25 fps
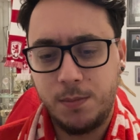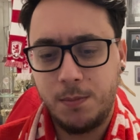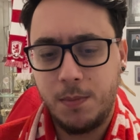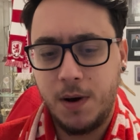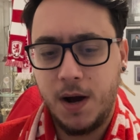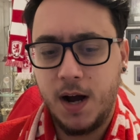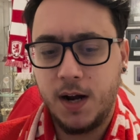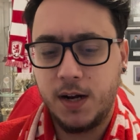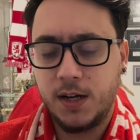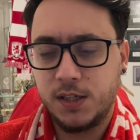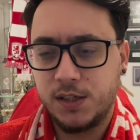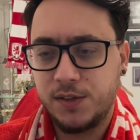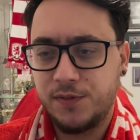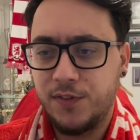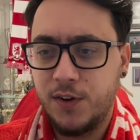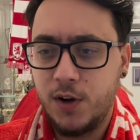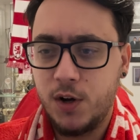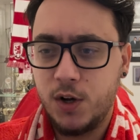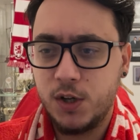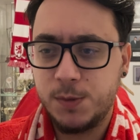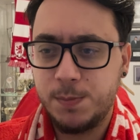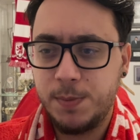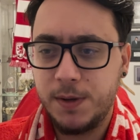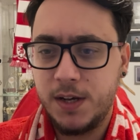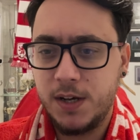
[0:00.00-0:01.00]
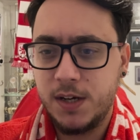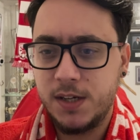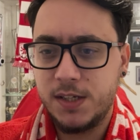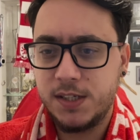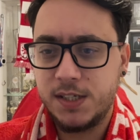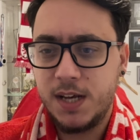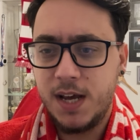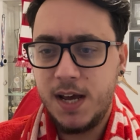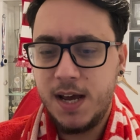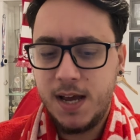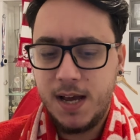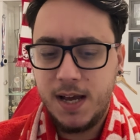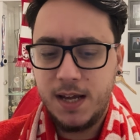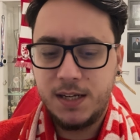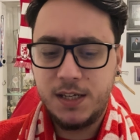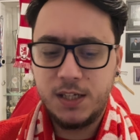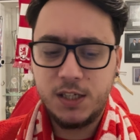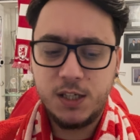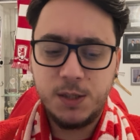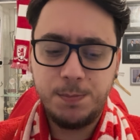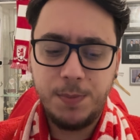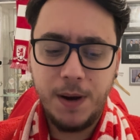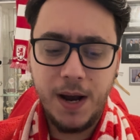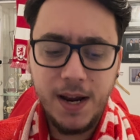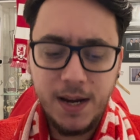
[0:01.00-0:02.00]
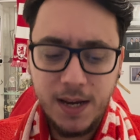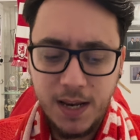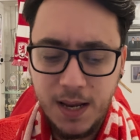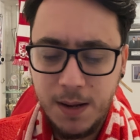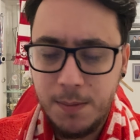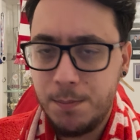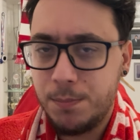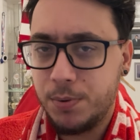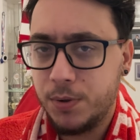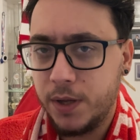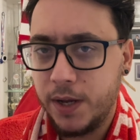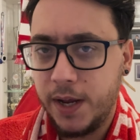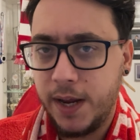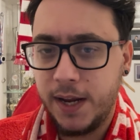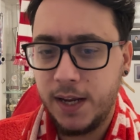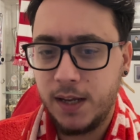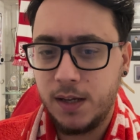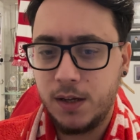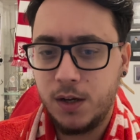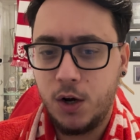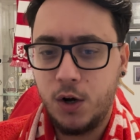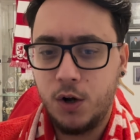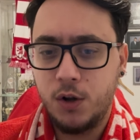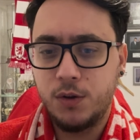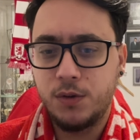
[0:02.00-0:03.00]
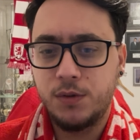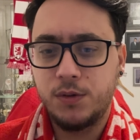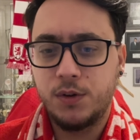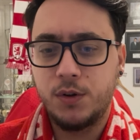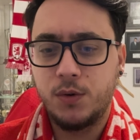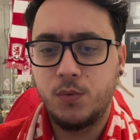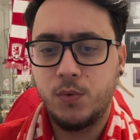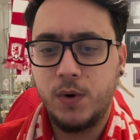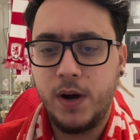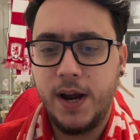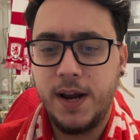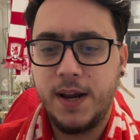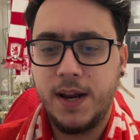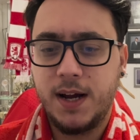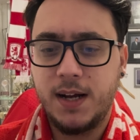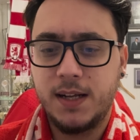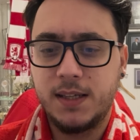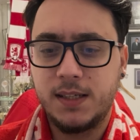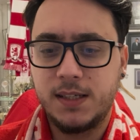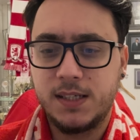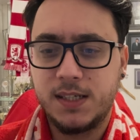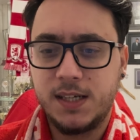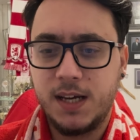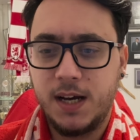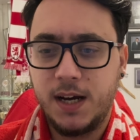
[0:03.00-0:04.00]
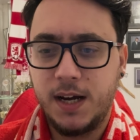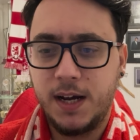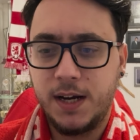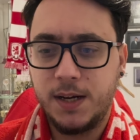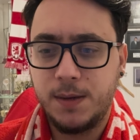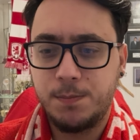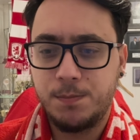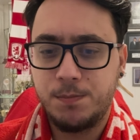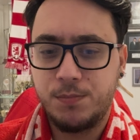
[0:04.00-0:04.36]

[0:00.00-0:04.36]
Marcus Forss, because despite him playing on the right-hand side